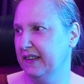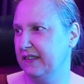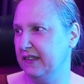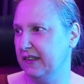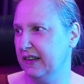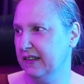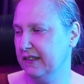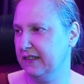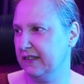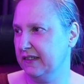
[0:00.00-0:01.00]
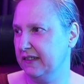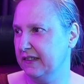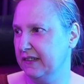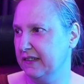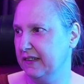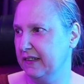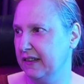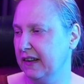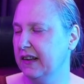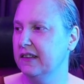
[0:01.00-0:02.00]
TTS.
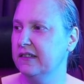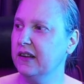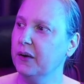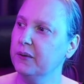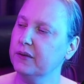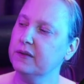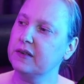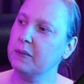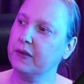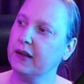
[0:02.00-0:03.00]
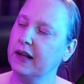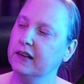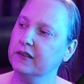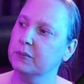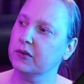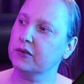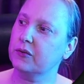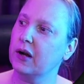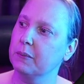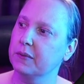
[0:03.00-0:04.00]
So something else must
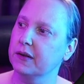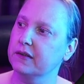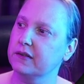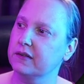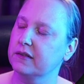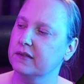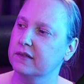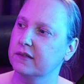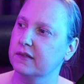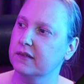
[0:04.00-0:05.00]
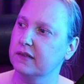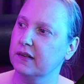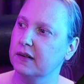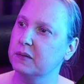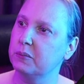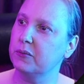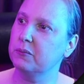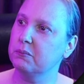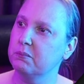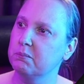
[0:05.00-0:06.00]
grab this and
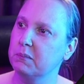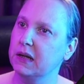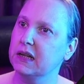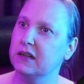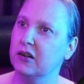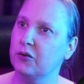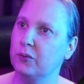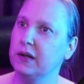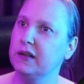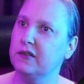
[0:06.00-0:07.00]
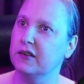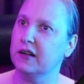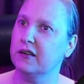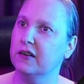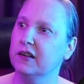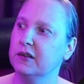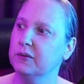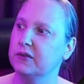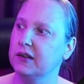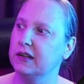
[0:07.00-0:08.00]
make it not reach there. I
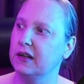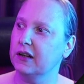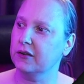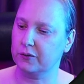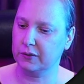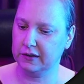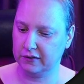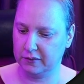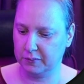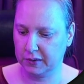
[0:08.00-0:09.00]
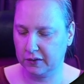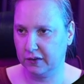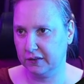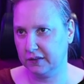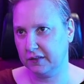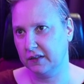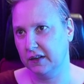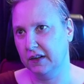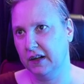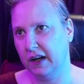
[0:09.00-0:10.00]
don't see any other reason, because
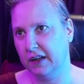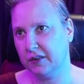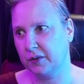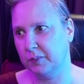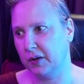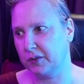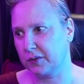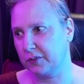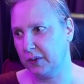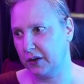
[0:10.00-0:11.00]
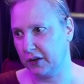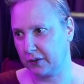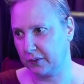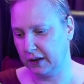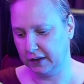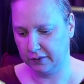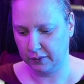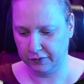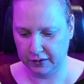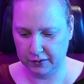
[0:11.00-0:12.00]
other commands work, right? So
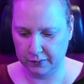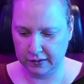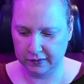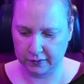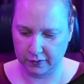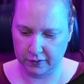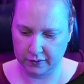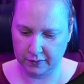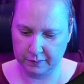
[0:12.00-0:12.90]
if I do discard.